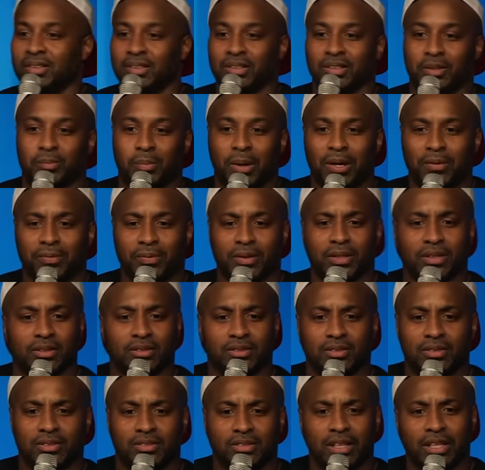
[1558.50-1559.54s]
Perfect.
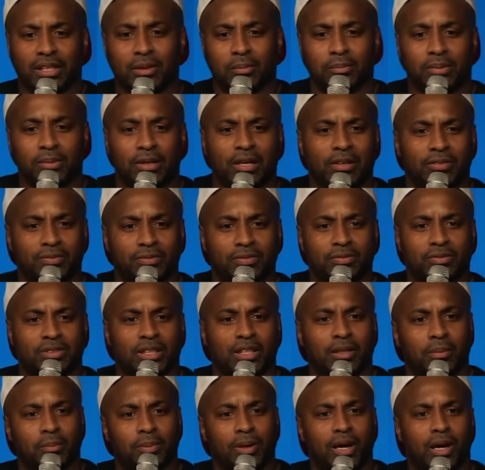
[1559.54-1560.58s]
Take a breath, take a
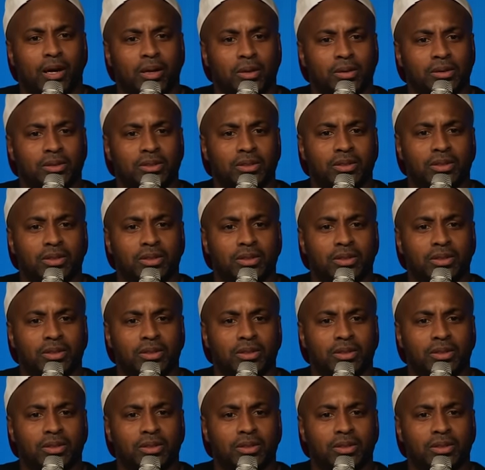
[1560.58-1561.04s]
pause,